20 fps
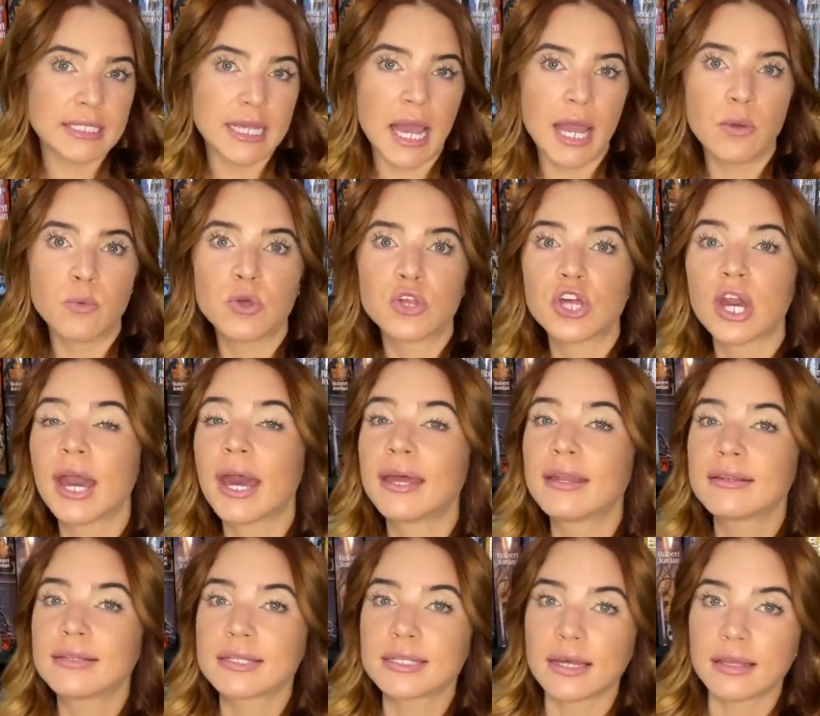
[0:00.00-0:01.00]
I wish I
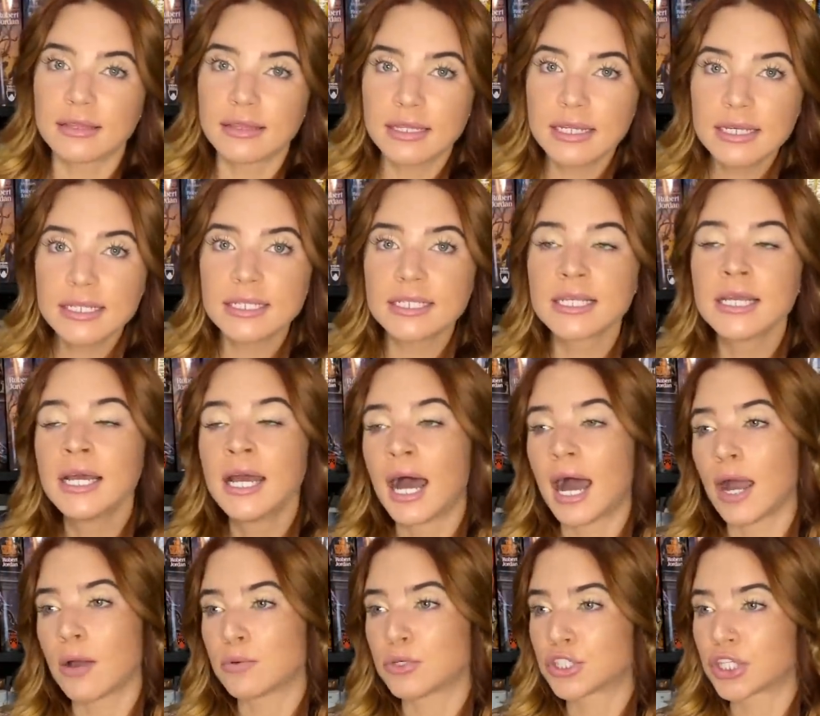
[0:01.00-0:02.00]
hadn't done this.
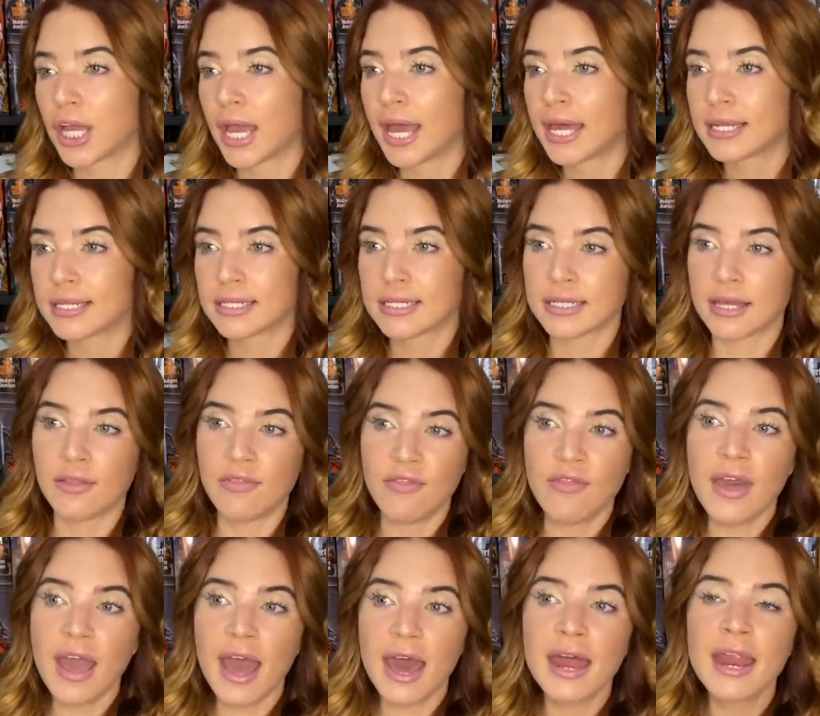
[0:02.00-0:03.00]
I wish I hadn't done
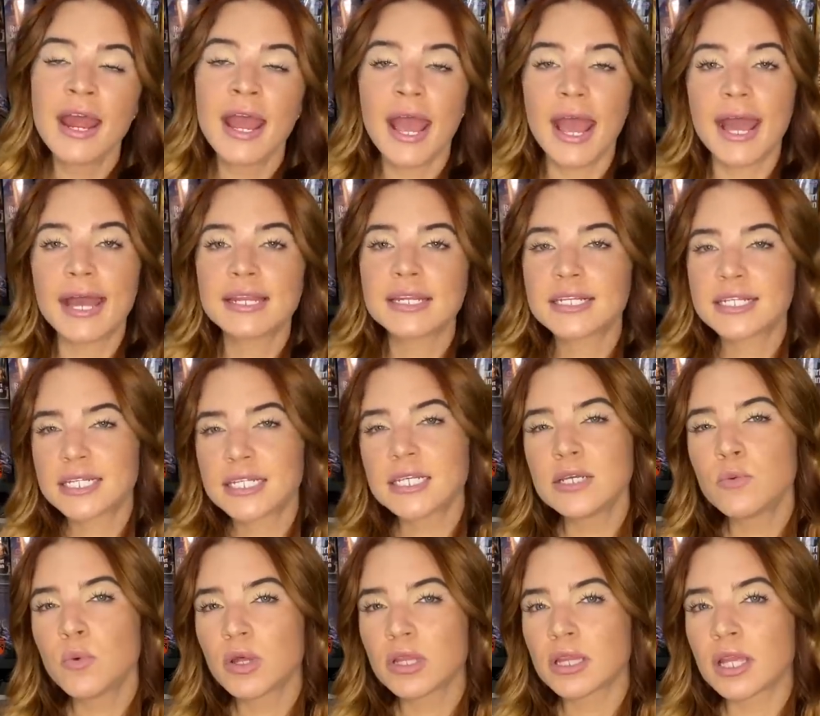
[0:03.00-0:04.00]
that. And see
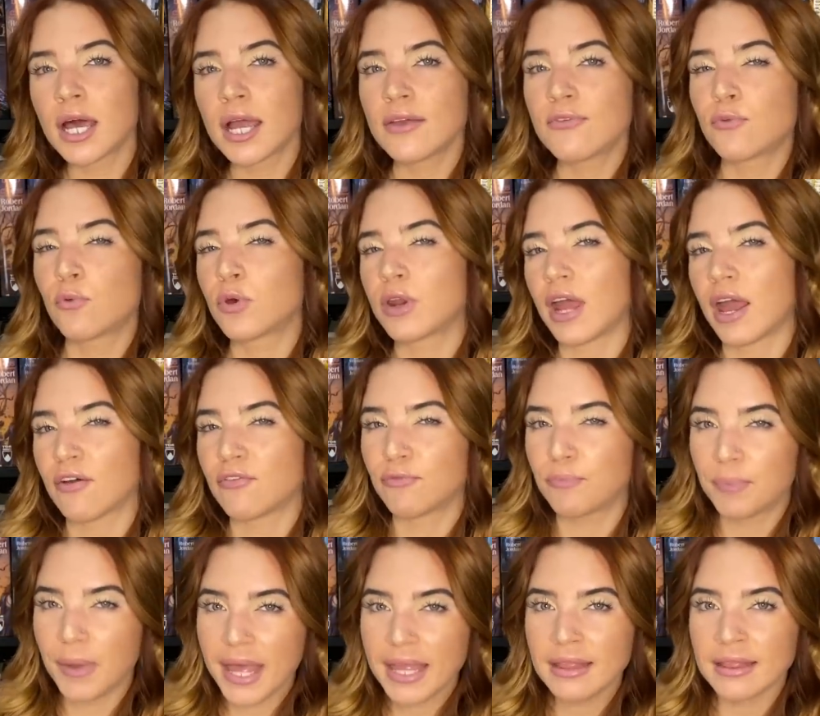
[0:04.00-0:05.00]
what life would have
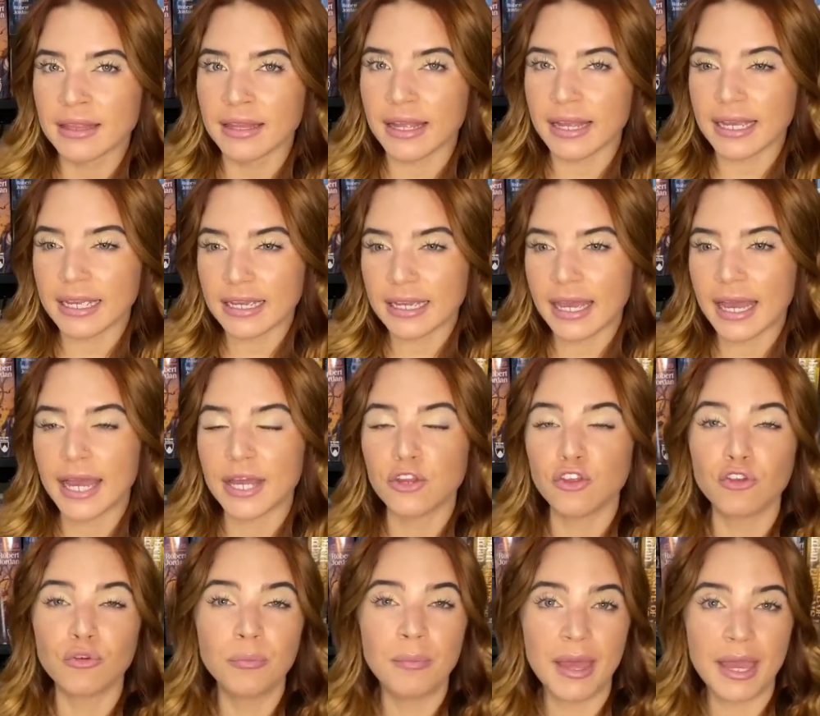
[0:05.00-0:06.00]
been like had
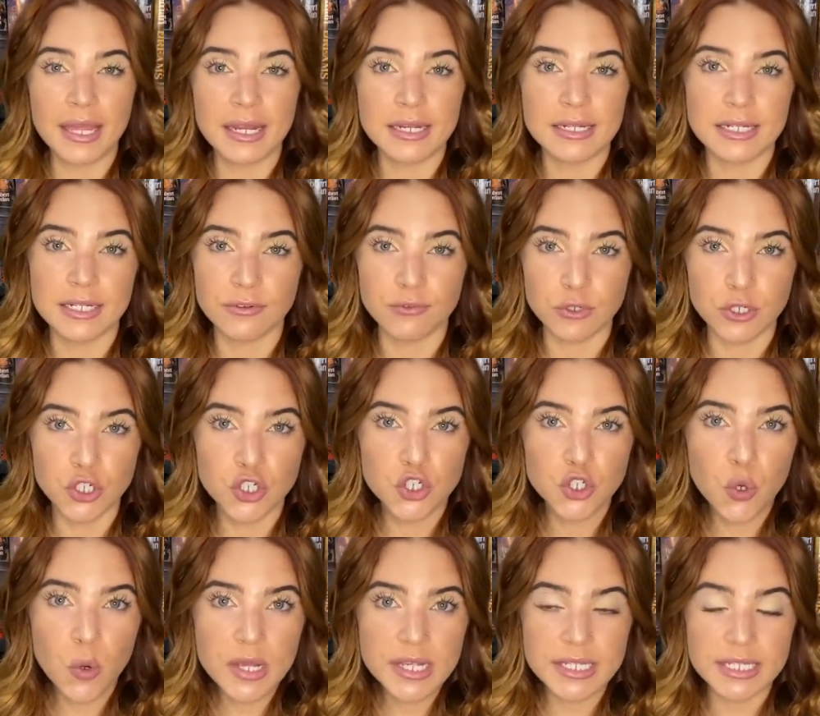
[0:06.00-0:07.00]
you made different
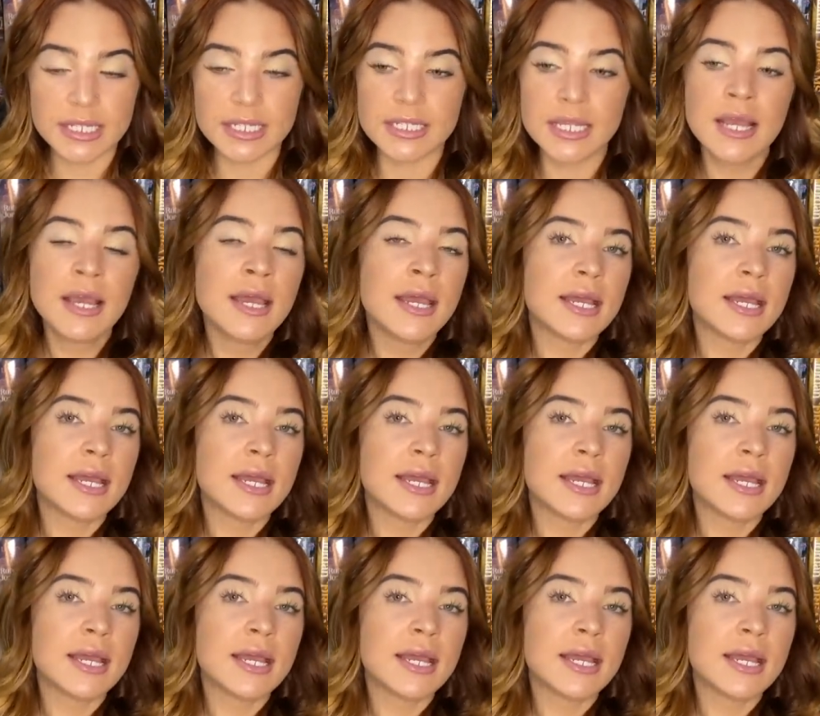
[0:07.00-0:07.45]
choices.